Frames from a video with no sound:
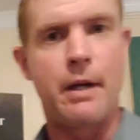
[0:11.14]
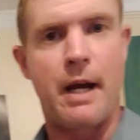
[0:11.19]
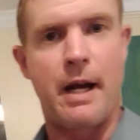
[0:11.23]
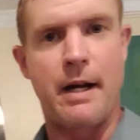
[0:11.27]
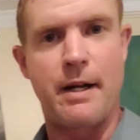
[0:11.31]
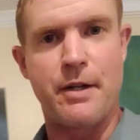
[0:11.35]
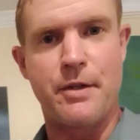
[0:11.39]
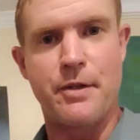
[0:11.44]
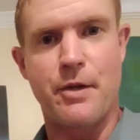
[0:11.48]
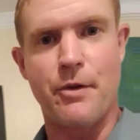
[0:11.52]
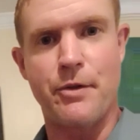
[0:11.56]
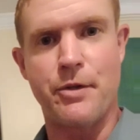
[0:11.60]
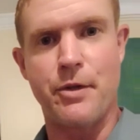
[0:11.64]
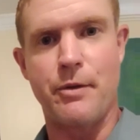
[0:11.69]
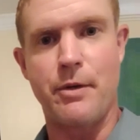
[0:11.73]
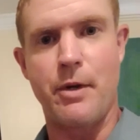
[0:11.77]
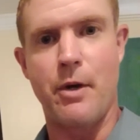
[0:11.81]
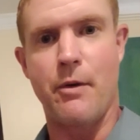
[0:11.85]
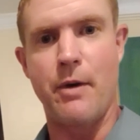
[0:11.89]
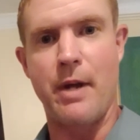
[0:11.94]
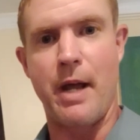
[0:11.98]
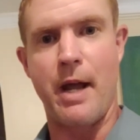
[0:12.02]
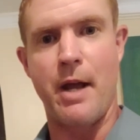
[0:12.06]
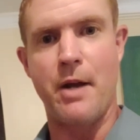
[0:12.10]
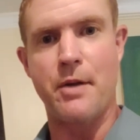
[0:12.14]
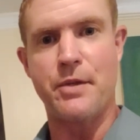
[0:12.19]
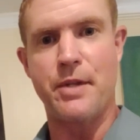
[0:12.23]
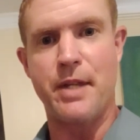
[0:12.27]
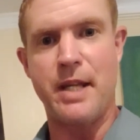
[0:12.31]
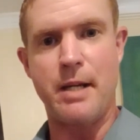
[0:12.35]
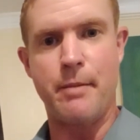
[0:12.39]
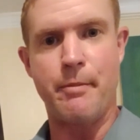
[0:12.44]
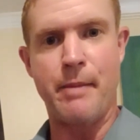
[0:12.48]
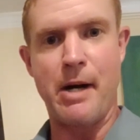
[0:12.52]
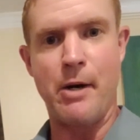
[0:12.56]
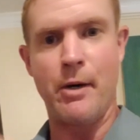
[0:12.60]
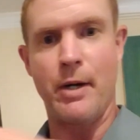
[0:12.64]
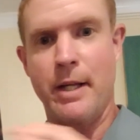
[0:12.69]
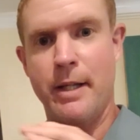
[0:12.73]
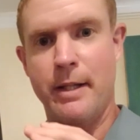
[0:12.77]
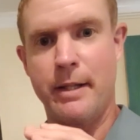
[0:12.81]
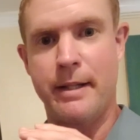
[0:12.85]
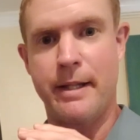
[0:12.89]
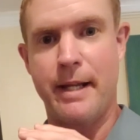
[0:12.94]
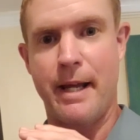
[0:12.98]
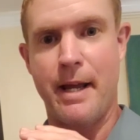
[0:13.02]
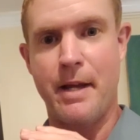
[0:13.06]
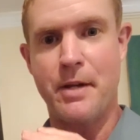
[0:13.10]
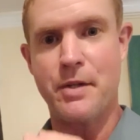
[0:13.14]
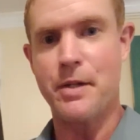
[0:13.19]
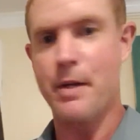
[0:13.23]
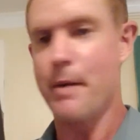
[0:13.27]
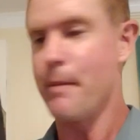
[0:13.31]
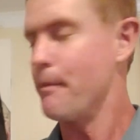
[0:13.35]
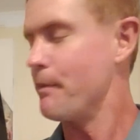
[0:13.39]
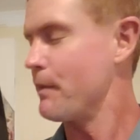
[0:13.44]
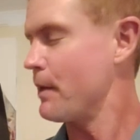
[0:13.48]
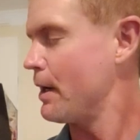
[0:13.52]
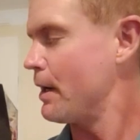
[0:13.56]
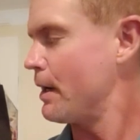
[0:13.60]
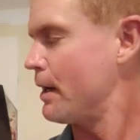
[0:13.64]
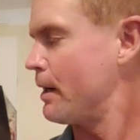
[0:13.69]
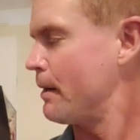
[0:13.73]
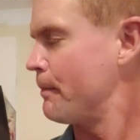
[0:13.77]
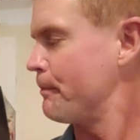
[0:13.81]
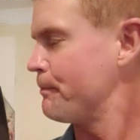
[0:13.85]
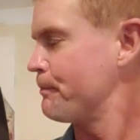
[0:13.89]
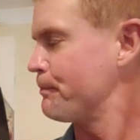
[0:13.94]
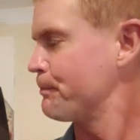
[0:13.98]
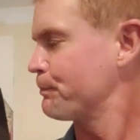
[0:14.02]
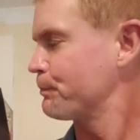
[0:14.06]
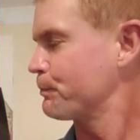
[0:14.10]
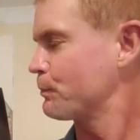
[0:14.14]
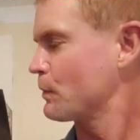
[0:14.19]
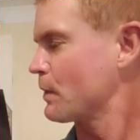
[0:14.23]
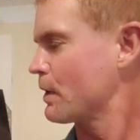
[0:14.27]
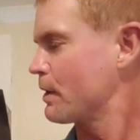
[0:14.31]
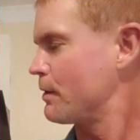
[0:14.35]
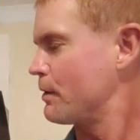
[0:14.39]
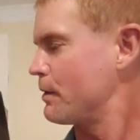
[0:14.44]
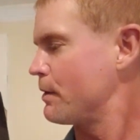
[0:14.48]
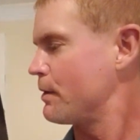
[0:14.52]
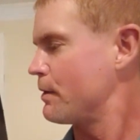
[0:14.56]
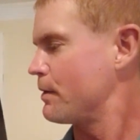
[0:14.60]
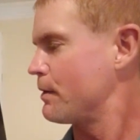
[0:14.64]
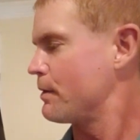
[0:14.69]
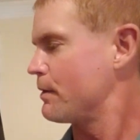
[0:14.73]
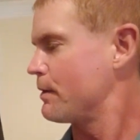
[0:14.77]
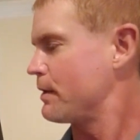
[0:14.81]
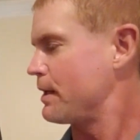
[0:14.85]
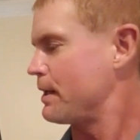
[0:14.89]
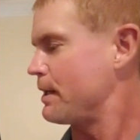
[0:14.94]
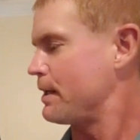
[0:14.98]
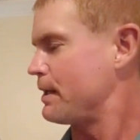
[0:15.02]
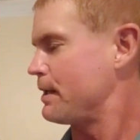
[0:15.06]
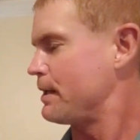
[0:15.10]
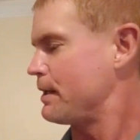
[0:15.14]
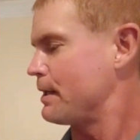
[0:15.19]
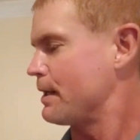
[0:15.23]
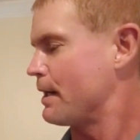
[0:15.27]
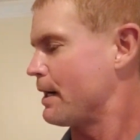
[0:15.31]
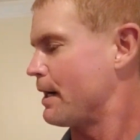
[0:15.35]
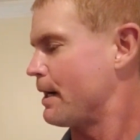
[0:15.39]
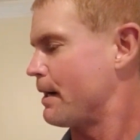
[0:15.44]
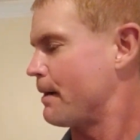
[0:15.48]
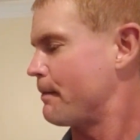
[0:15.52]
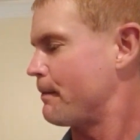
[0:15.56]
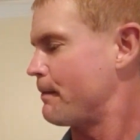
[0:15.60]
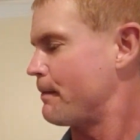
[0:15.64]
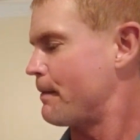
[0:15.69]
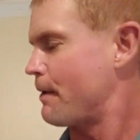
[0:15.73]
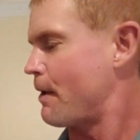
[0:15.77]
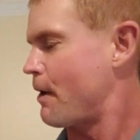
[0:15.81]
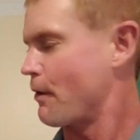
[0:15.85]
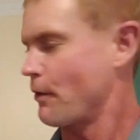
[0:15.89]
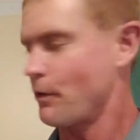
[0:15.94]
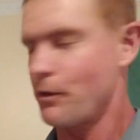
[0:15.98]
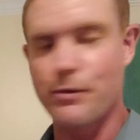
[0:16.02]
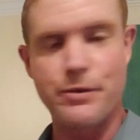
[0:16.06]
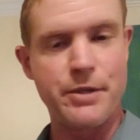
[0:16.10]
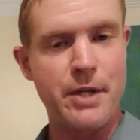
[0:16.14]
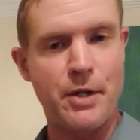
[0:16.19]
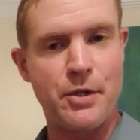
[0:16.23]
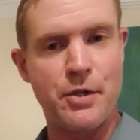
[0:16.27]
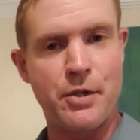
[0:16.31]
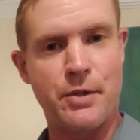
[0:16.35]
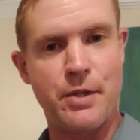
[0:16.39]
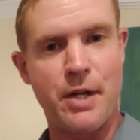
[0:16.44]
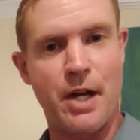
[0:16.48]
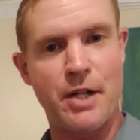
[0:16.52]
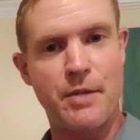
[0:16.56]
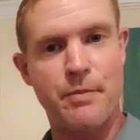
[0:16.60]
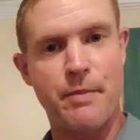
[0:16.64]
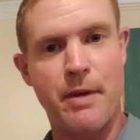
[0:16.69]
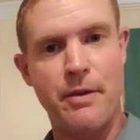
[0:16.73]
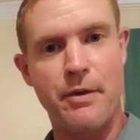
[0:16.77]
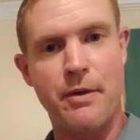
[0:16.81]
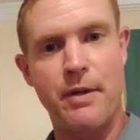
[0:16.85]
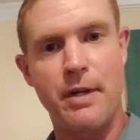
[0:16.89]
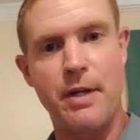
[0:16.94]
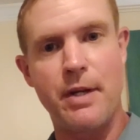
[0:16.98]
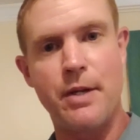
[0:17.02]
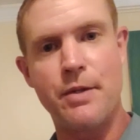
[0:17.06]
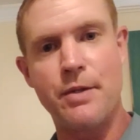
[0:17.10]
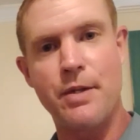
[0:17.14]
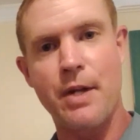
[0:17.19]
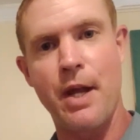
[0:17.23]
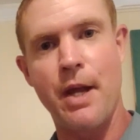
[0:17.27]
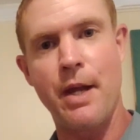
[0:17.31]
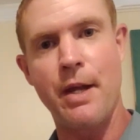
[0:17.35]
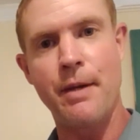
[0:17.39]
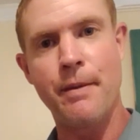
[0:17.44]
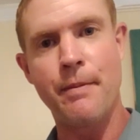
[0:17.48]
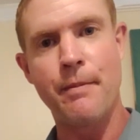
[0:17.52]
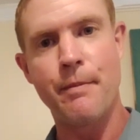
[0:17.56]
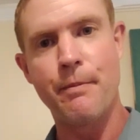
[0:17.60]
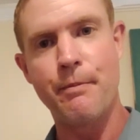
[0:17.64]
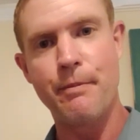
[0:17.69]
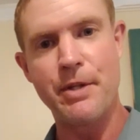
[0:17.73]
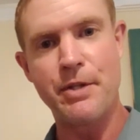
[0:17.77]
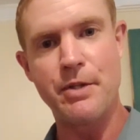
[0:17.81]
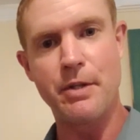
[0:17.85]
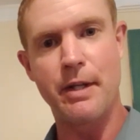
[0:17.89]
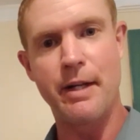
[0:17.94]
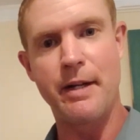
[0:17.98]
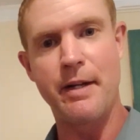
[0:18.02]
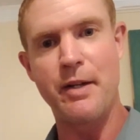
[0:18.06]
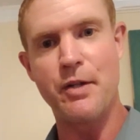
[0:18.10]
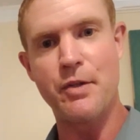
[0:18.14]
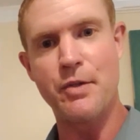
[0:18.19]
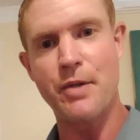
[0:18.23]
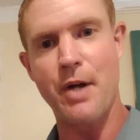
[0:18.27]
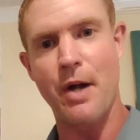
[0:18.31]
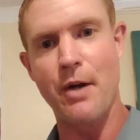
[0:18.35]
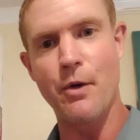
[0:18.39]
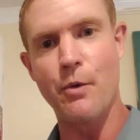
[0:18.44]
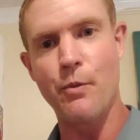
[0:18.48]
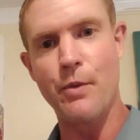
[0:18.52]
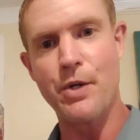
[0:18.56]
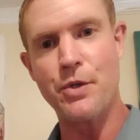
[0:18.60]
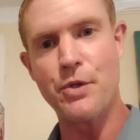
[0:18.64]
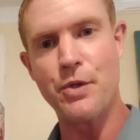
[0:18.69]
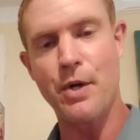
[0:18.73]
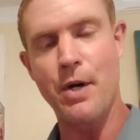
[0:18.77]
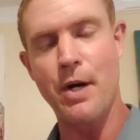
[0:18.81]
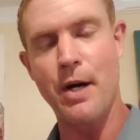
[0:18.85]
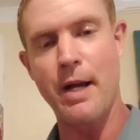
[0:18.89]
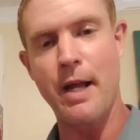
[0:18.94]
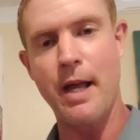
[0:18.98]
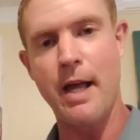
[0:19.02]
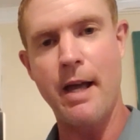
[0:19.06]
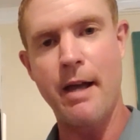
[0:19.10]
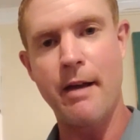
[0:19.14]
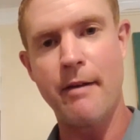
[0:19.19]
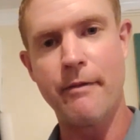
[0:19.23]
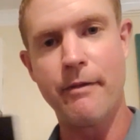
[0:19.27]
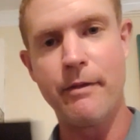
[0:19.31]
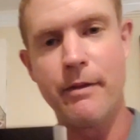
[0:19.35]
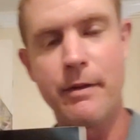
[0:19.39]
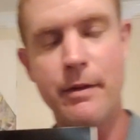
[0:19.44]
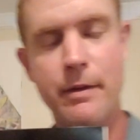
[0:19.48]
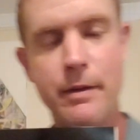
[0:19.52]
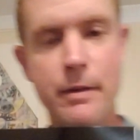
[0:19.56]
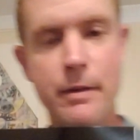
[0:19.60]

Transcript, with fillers: and it's also known as the American Test. Um, the uh, Article Section Text Method is a miscellaneous title which I have